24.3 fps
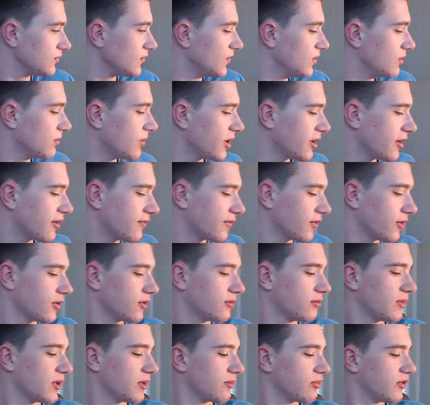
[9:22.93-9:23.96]
you might have heard
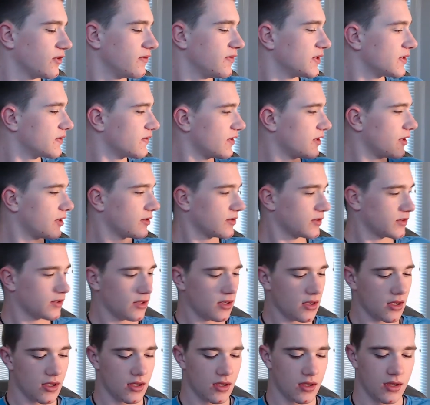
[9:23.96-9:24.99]
in my previous videos.
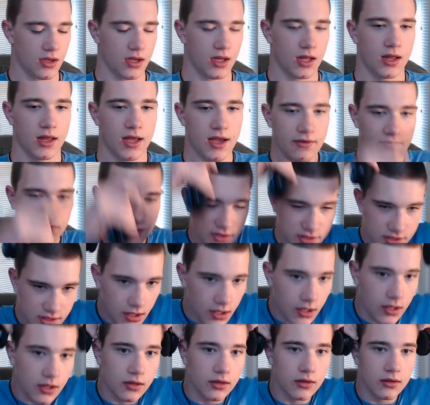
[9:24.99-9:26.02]
I'll have this
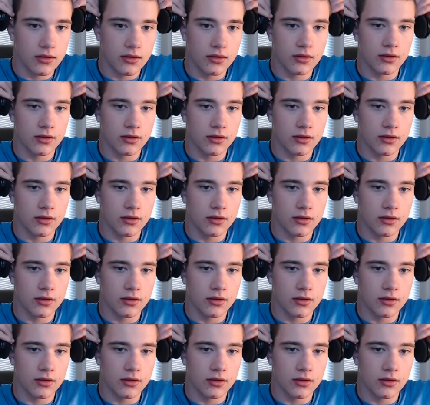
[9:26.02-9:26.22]
on.